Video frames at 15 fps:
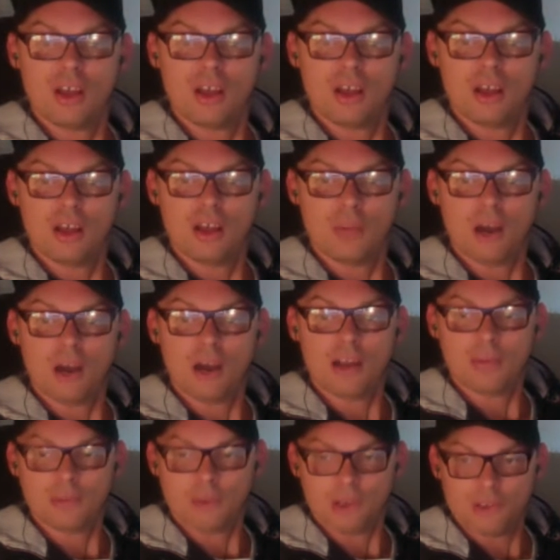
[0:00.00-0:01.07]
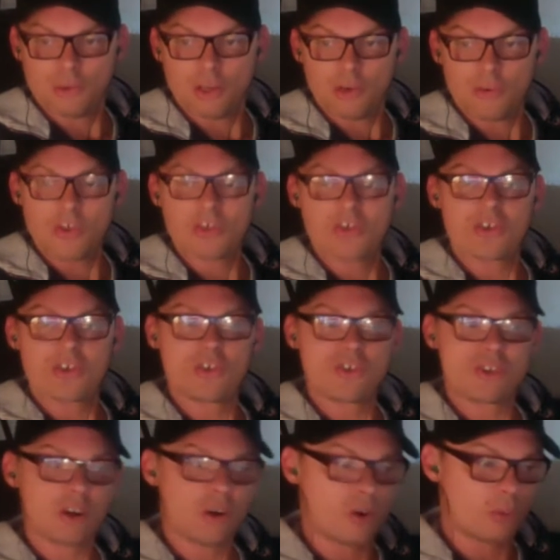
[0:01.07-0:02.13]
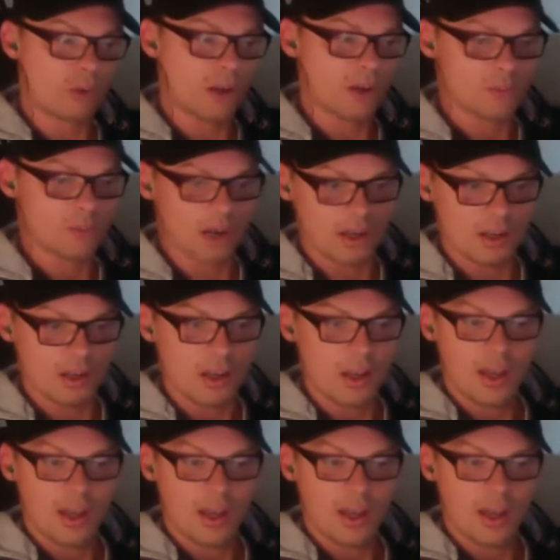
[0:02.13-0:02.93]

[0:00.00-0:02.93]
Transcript: by doing a research or by